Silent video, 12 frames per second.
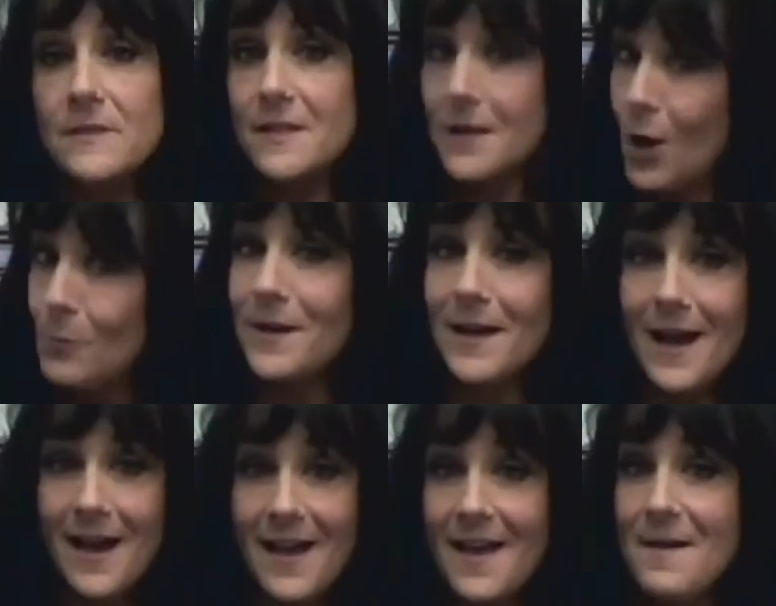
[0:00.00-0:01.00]
going to open a
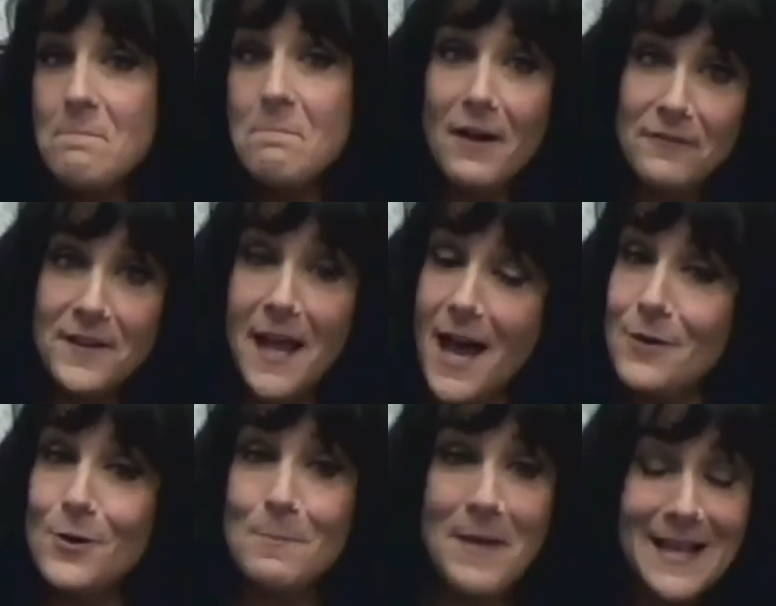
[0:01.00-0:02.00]
muffin hut
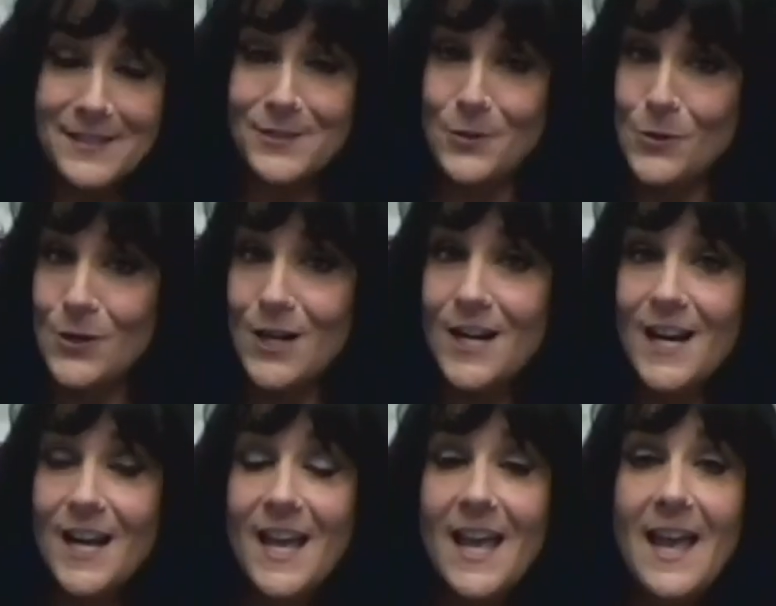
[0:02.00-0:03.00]
or a pet store.
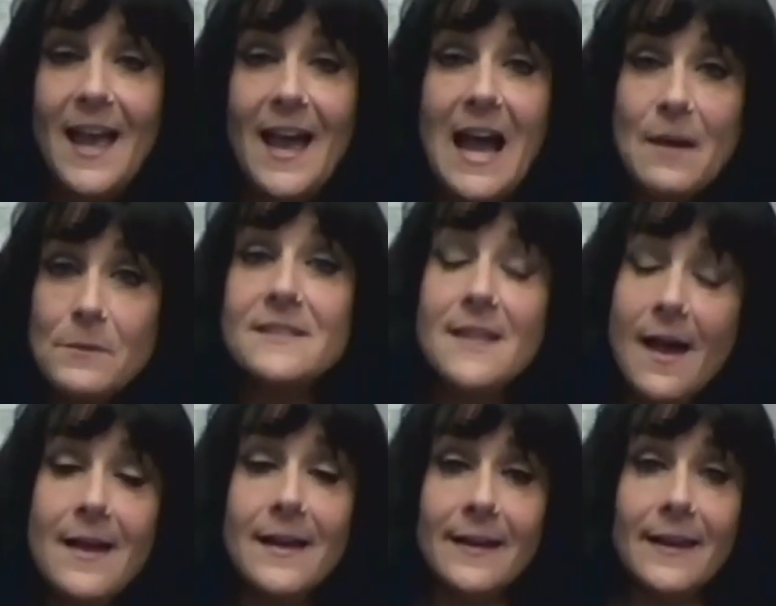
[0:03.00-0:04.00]
I was
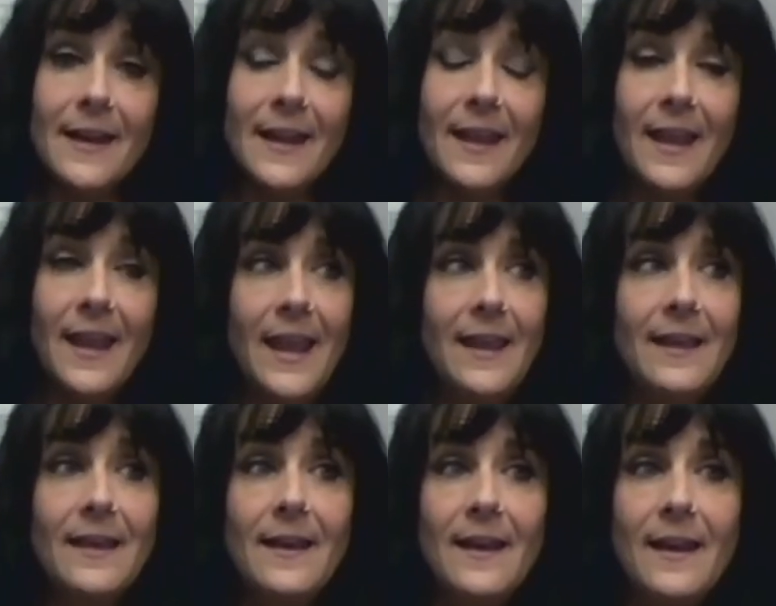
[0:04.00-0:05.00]
done.
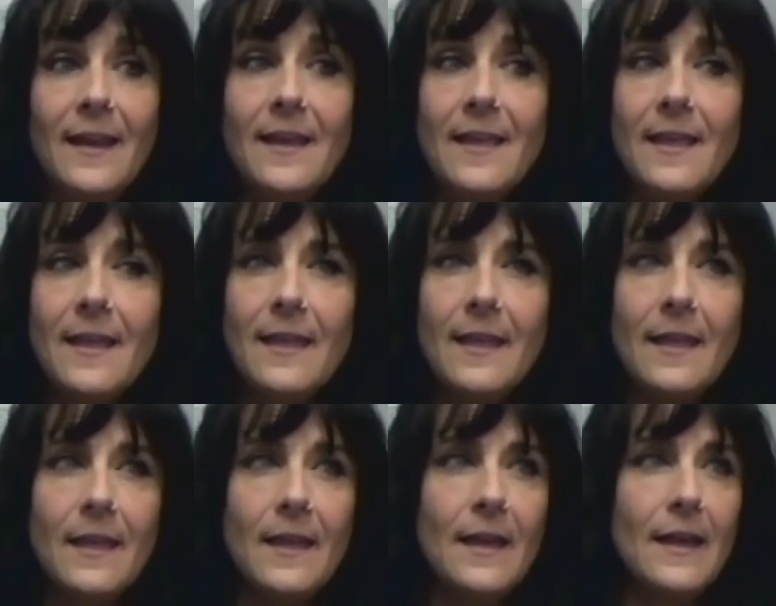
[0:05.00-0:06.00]
And
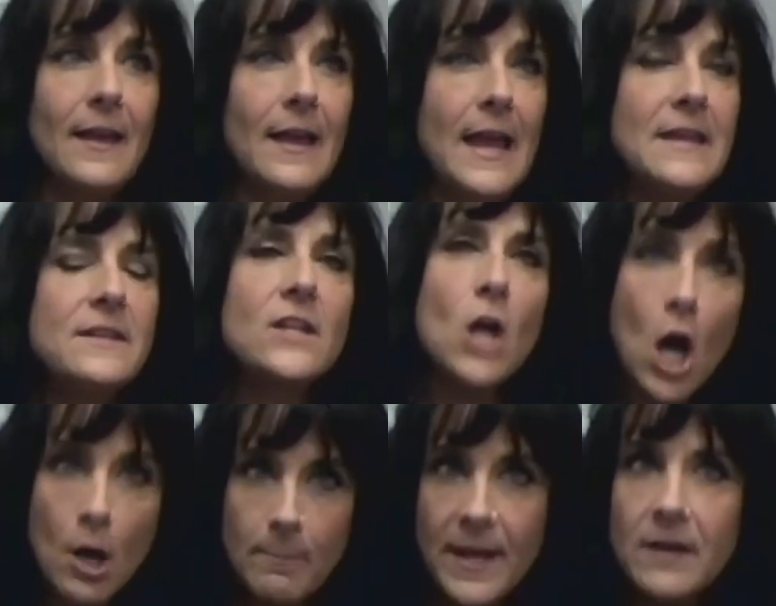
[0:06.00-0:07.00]
the
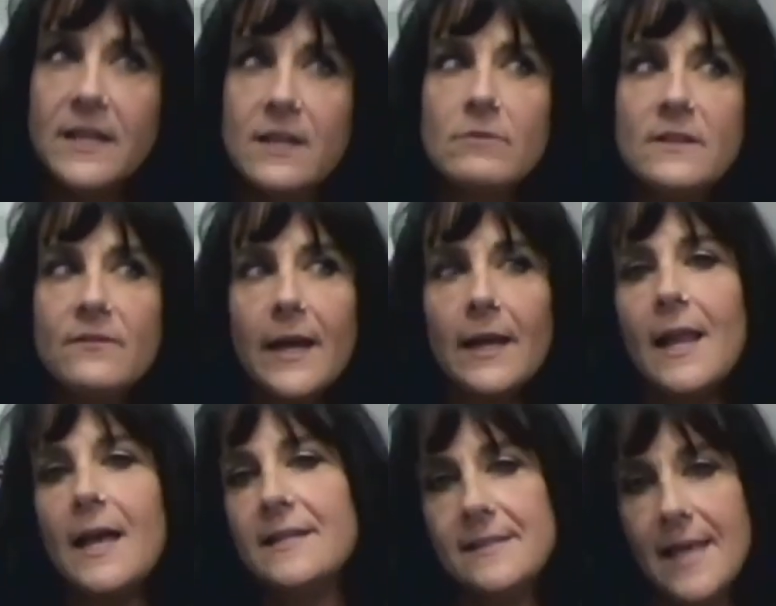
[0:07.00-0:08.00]
compounding
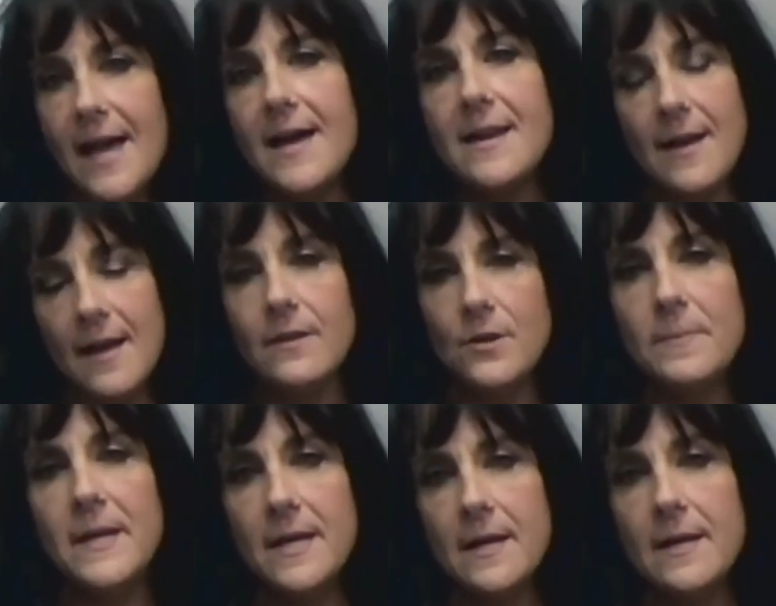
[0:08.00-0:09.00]
revitalized that a little
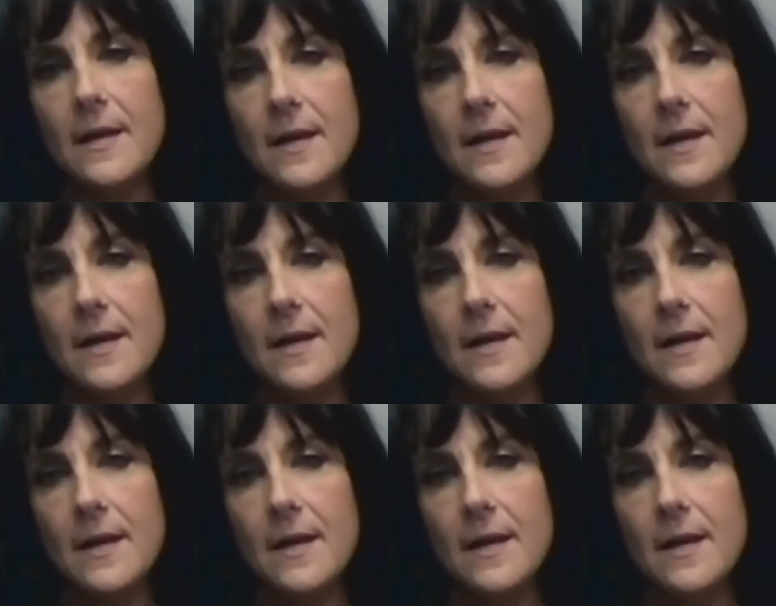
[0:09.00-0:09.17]
bit,